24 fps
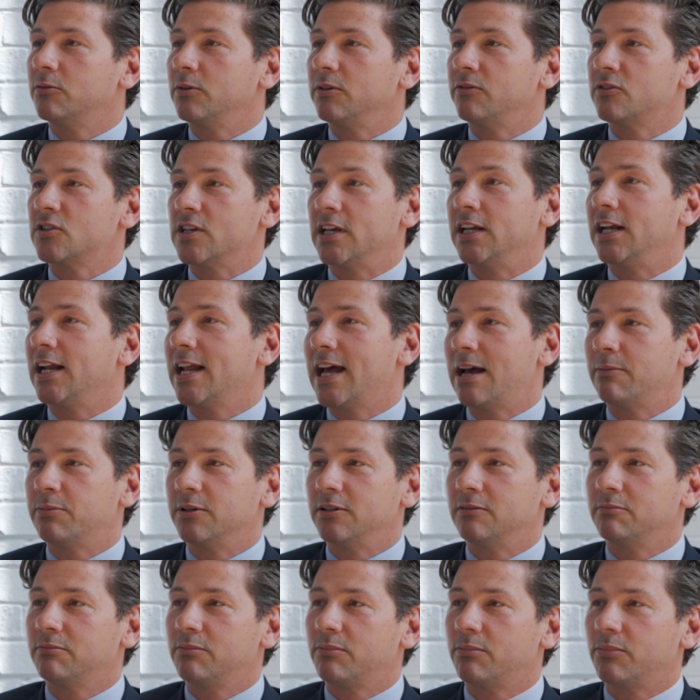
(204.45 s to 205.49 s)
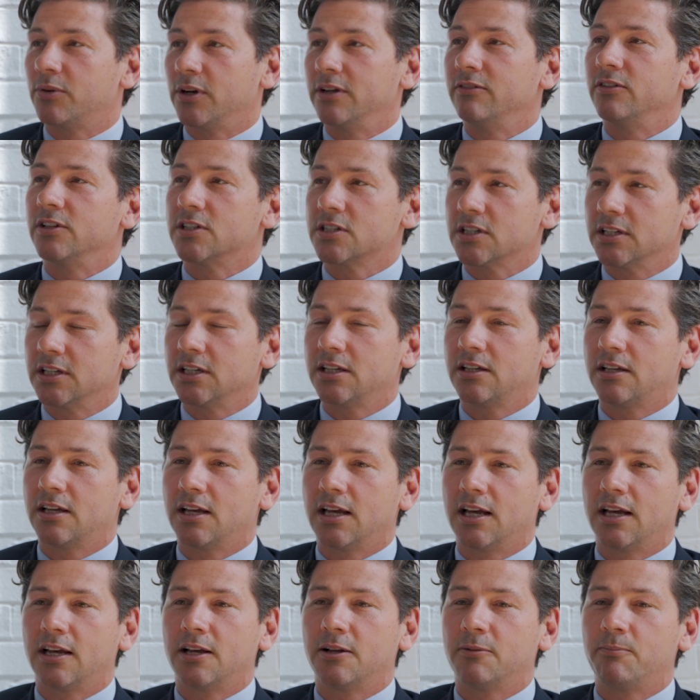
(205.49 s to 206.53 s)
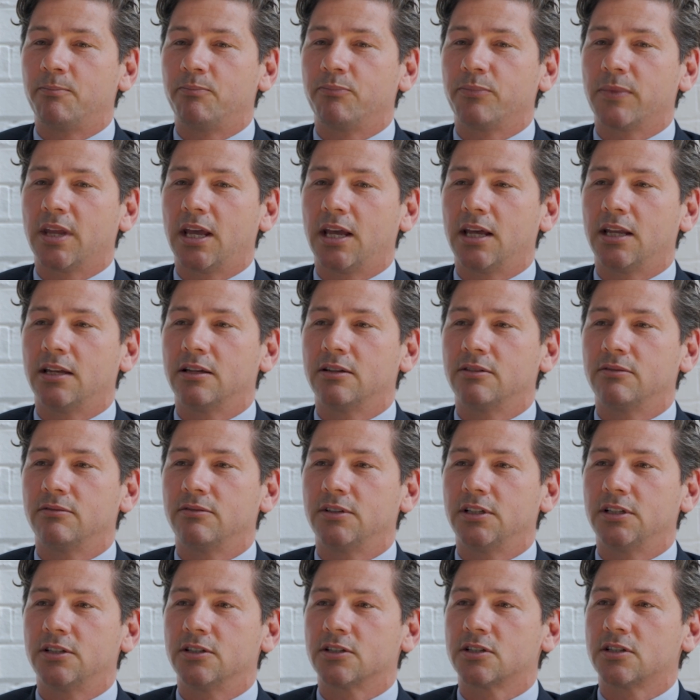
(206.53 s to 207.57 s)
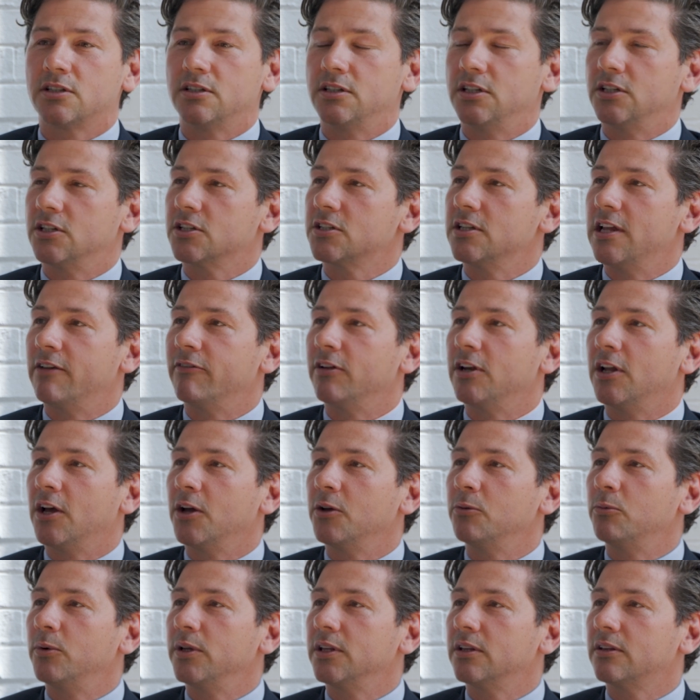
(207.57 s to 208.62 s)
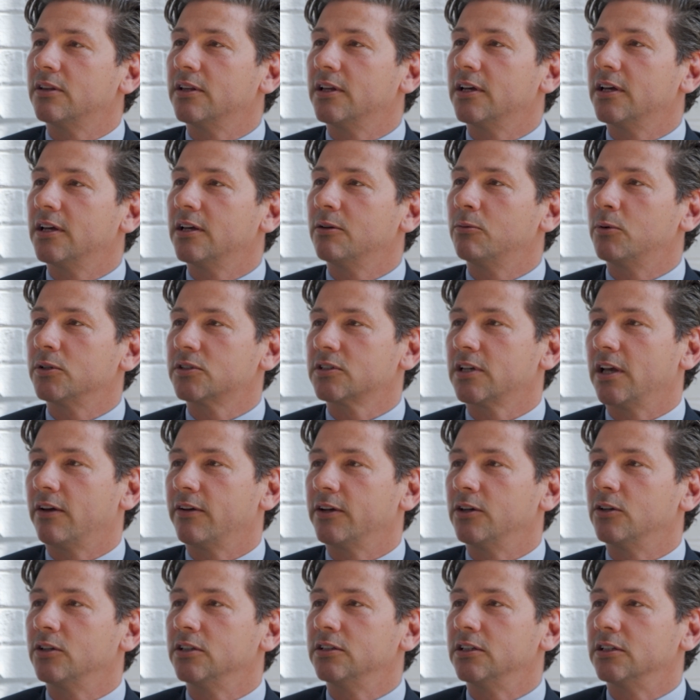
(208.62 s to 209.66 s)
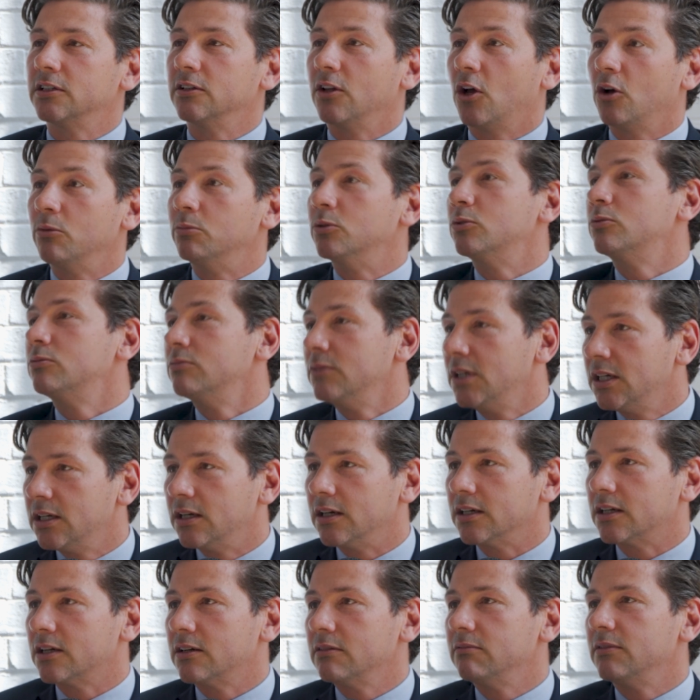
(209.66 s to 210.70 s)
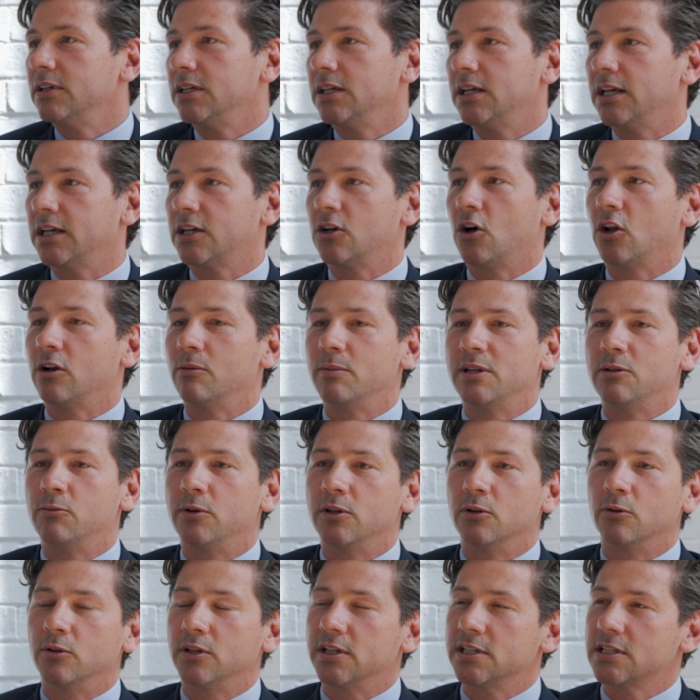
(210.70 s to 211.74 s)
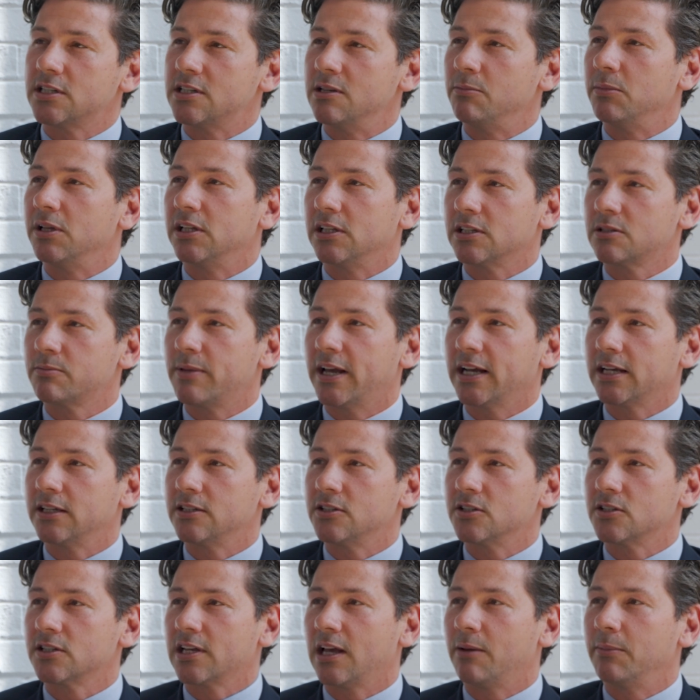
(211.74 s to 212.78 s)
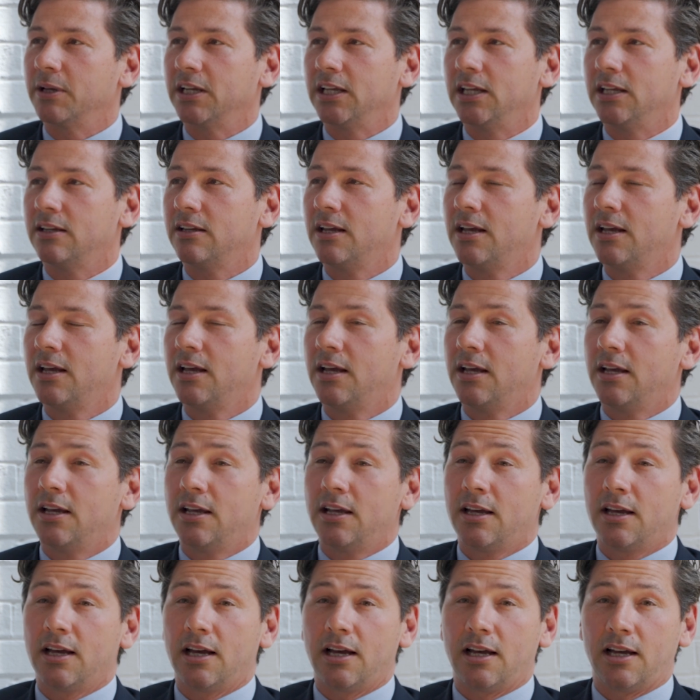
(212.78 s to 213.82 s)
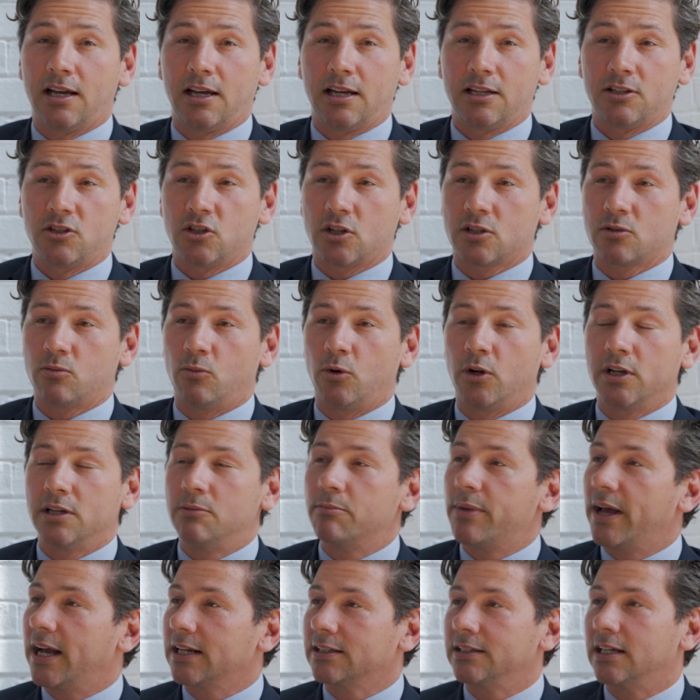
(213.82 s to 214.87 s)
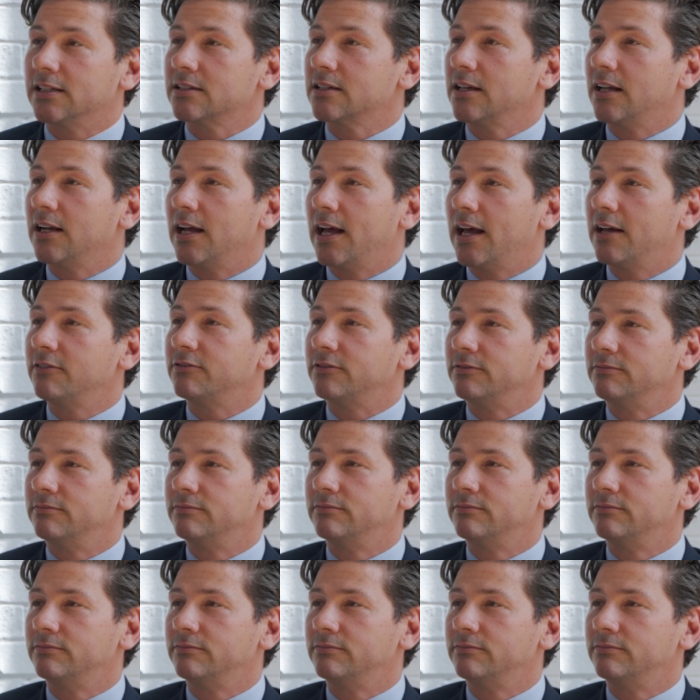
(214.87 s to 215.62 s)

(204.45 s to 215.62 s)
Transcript: We've seen it happen previously, um, and you just you just never know with uh, what's going on in the global economy with all these stimulus packages coming in, uh, just what impact that's going to have.